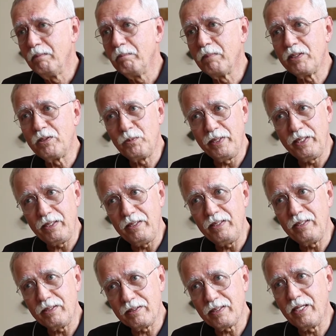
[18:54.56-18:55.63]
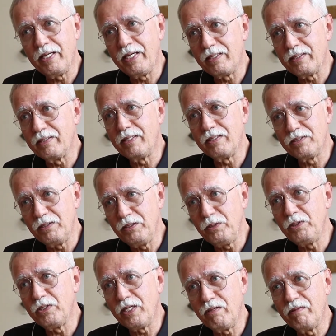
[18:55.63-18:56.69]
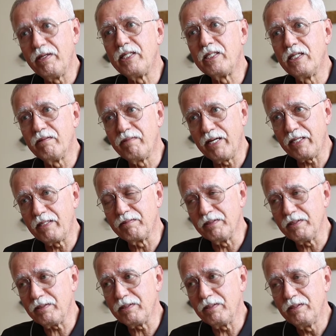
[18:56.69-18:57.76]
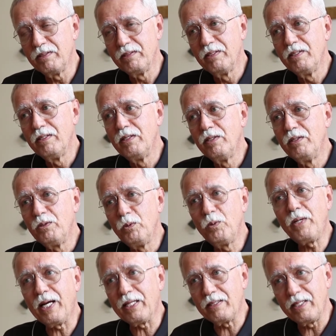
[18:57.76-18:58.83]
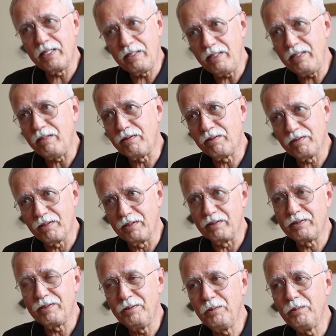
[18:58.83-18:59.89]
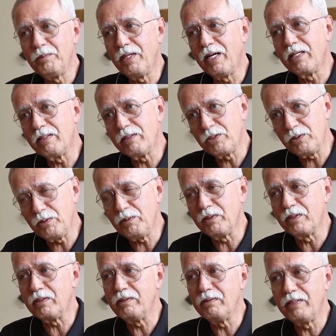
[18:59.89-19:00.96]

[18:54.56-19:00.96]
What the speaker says: But 20 years later, there's a new generation of activists who cut their teeth on it, who understood it.